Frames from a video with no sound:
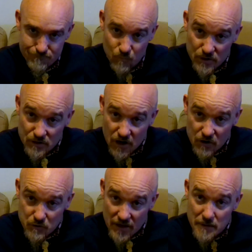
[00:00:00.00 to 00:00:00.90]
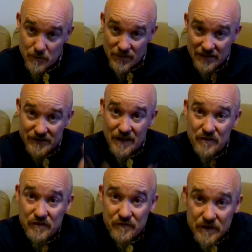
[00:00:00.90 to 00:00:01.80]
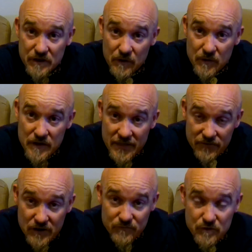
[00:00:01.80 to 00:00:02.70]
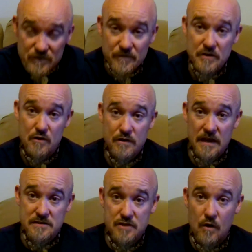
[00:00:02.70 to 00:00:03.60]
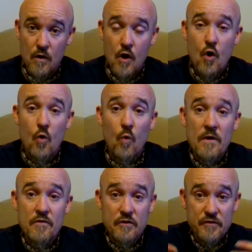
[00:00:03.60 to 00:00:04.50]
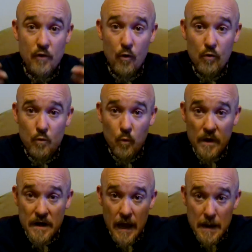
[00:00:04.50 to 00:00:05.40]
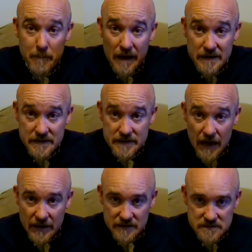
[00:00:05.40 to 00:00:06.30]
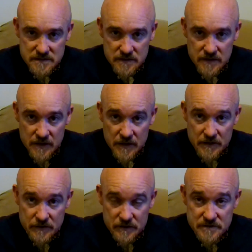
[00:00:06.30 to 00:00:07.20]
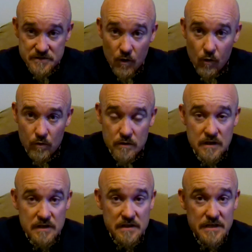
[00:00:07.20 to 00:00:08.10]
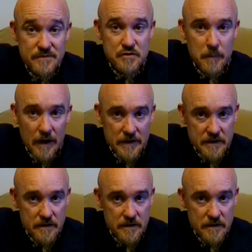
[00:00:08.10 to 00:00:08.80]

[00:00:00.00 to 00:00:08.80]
could argue that, but that's not this video. That's not for this video. Okay, so when a body dies, the soul leaves the body.